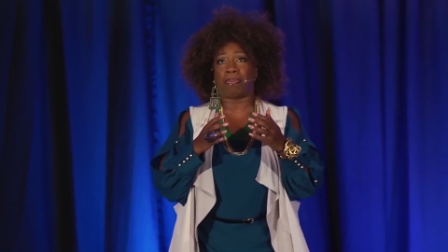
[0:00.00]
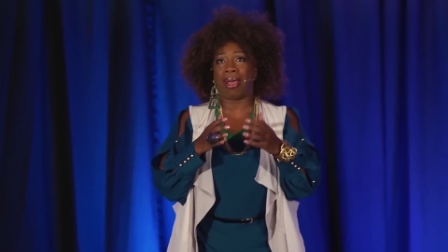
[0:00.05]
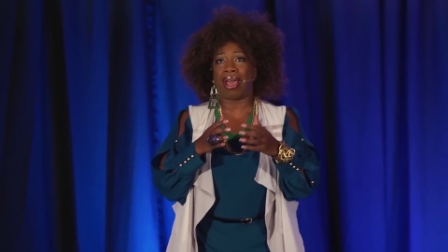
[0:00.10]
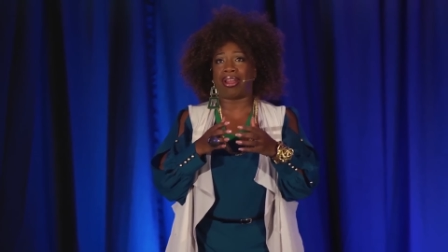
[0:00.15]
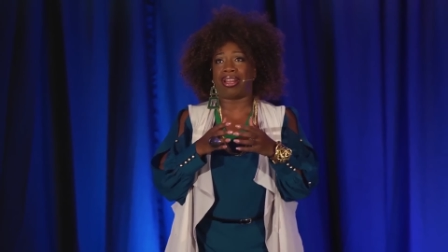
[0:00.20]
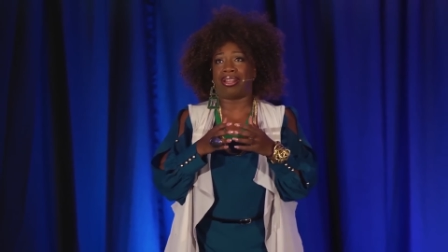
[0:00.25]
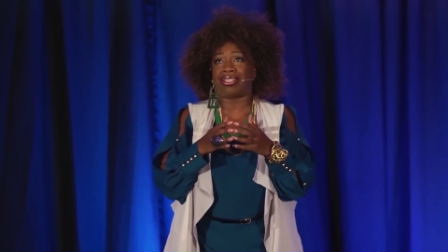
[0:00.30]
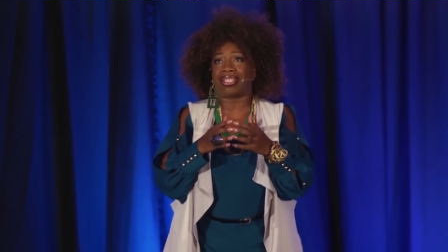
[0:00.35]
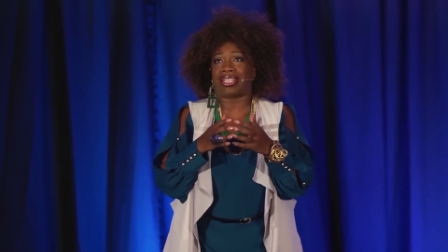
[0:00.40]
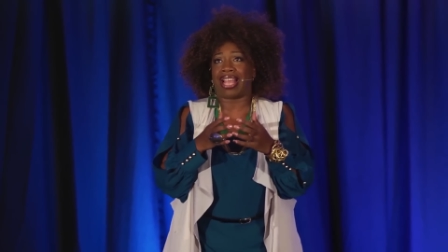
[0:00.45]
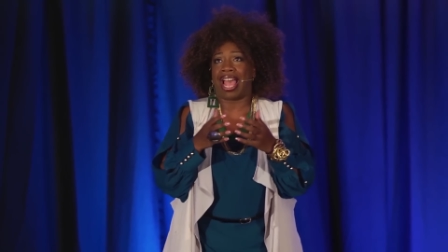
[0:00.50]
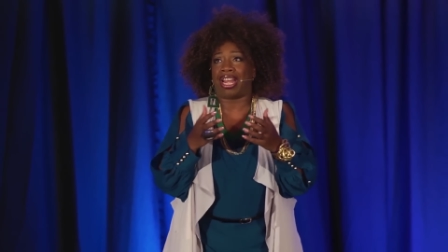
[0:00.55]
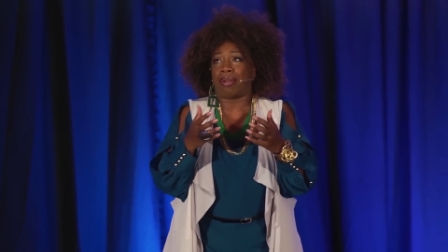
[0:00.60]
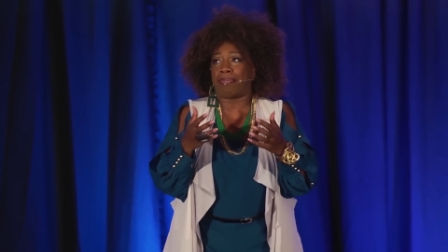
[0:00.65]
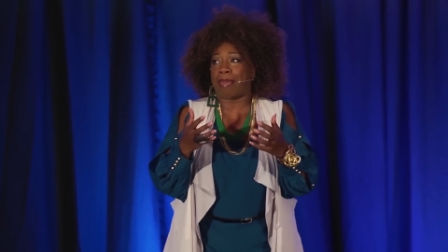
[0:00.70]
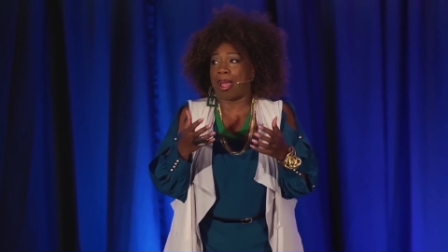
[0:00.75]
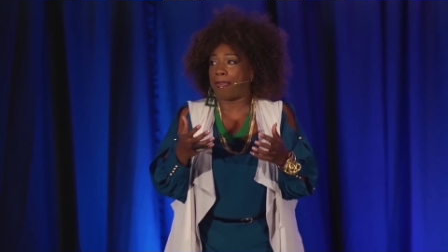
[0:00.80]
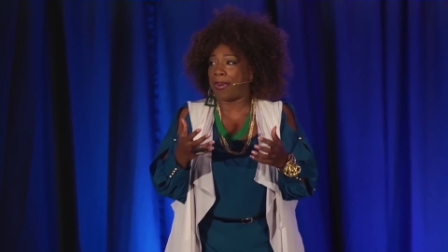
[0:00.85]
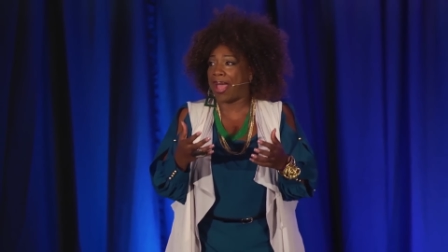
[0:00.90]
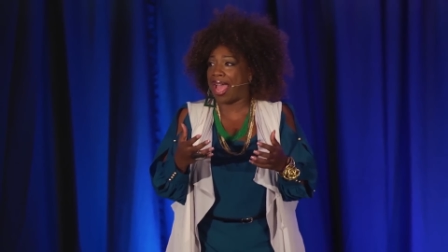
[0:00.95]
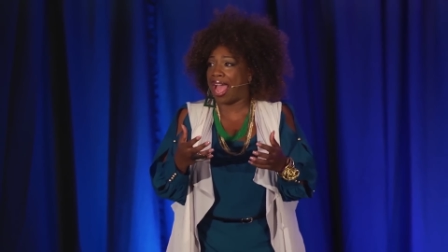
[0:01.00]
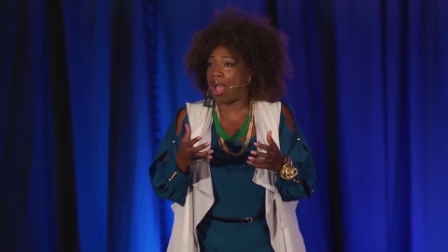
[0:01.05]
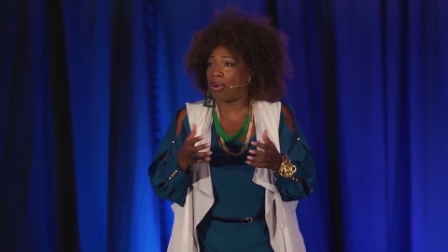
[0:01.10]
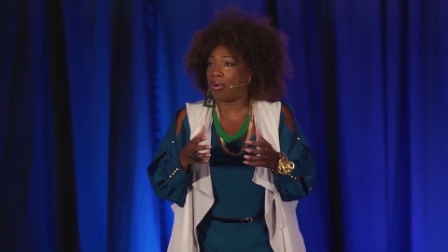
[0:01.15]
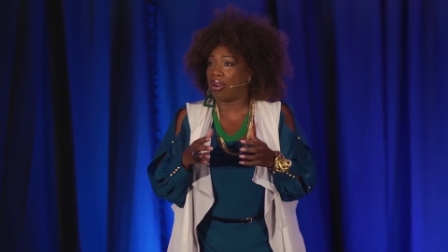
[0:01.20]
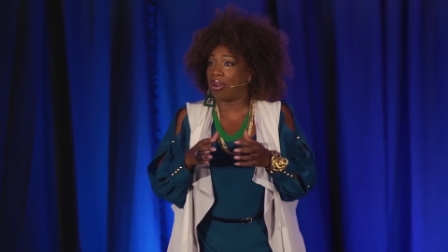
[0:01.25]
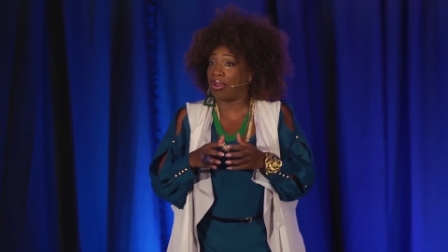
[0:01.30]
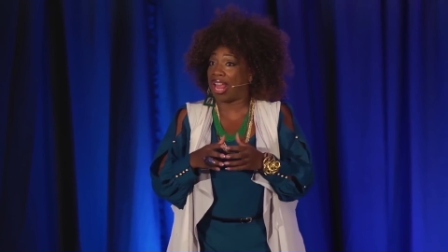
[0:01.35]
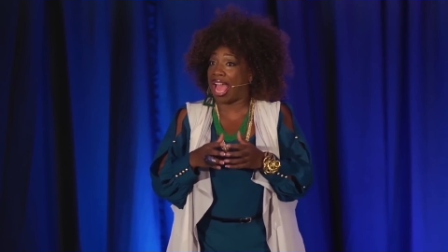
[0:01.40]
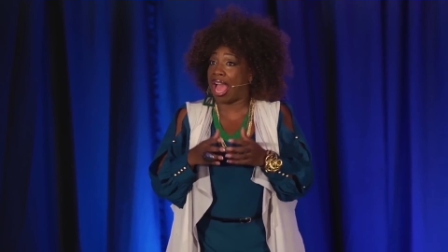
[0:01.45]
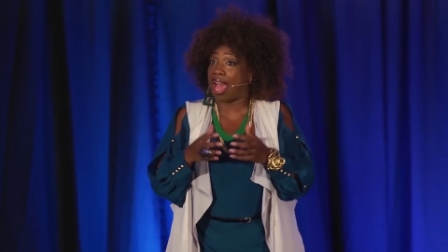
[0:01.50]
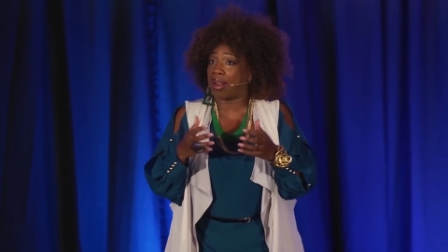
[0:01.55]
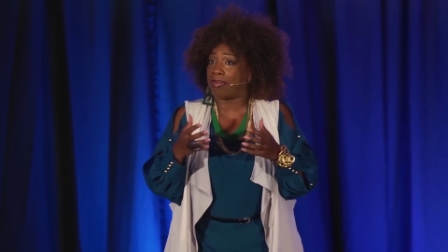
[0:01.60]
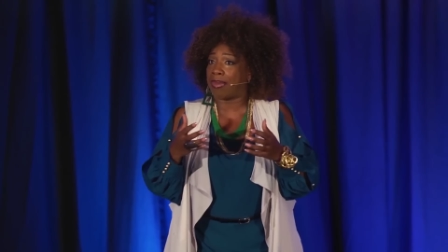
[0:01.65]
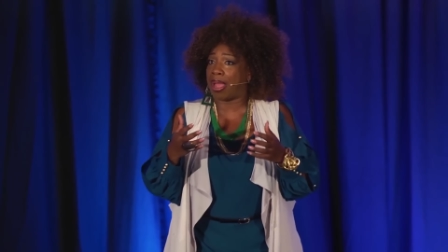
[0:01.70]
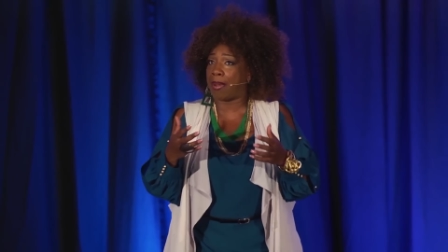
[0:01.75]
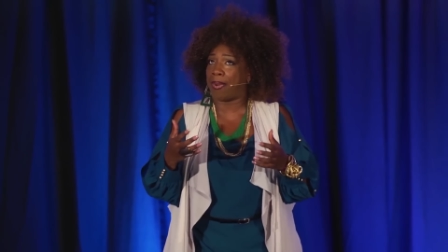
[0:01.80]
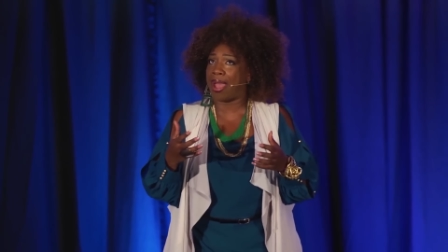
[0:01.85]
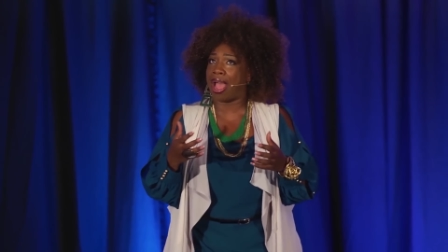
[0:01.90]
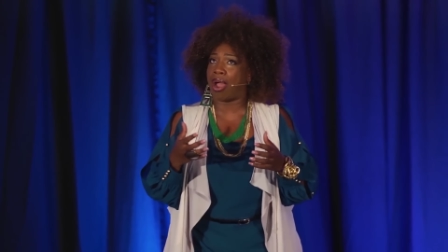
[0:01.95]
about inside of my power and out of
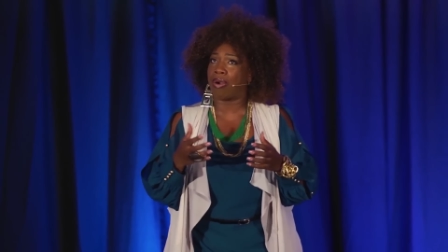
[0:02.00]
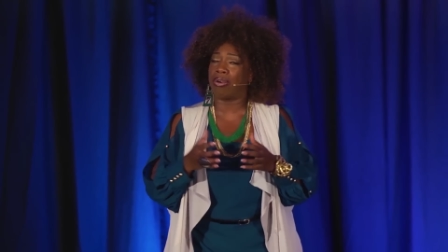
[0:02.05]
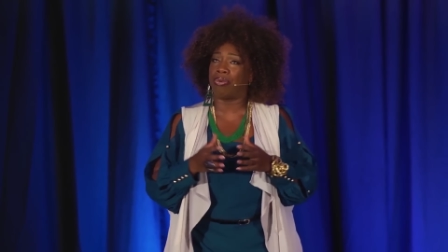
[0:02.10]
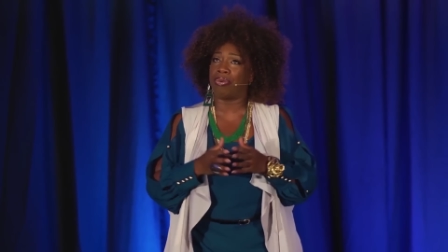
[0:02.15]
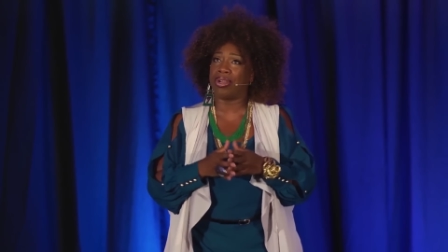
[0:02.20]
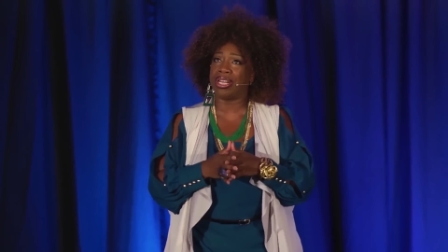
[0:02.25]
my power.